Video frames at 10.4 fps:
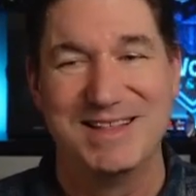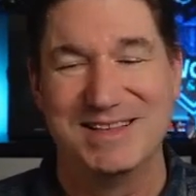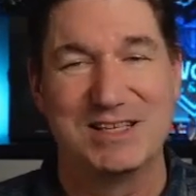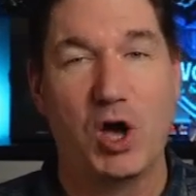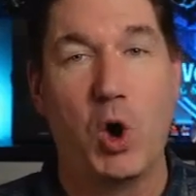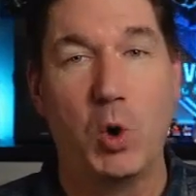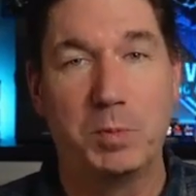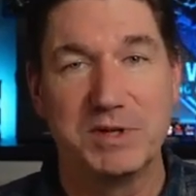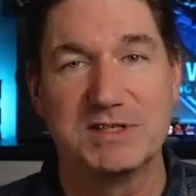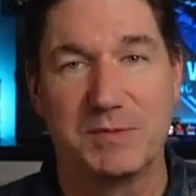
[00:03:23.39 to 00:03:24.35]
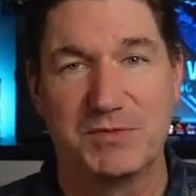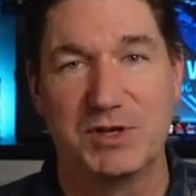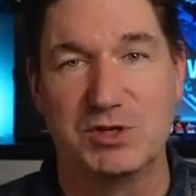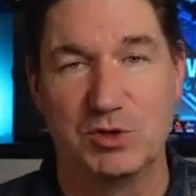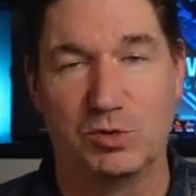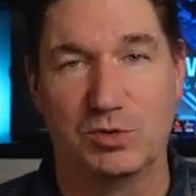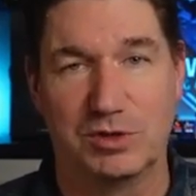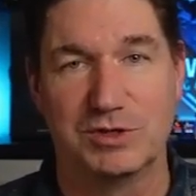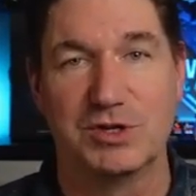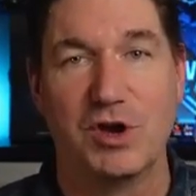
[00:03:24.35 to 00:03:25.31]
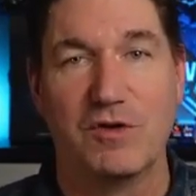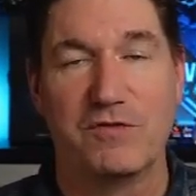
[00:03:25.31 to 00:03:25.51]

This opens up the doors